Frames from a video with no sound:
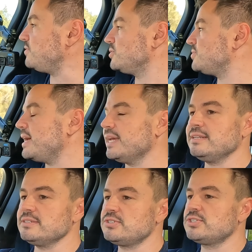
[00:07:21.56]

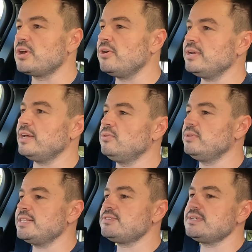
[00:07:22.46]
Volkswagen, Skoda,
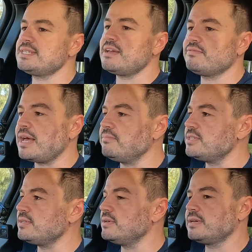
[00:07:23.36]
all that sort of stuff come
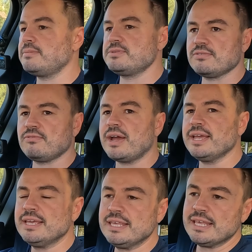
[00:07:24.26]
to the fray.